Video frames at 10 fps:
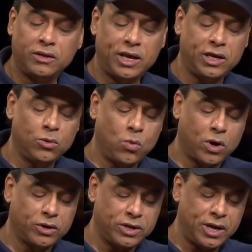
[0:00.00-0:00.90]
They didn't
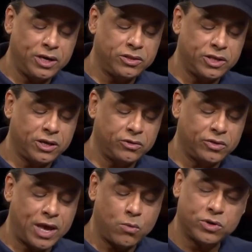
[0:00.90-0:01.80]
want anything
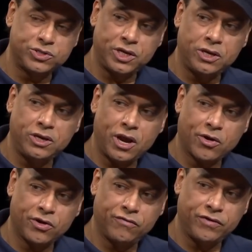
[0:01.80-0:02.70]
that was in
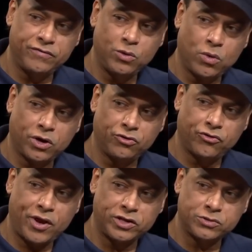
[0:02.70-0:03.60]
Area fifty-one
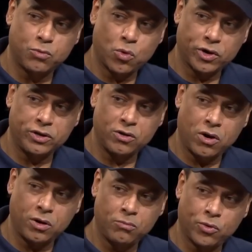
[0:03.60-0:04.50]
transported
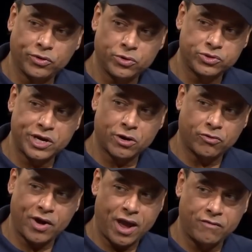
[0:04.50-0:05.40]
on board those
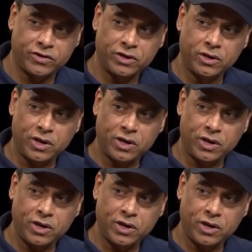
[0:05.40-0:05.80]
aircraft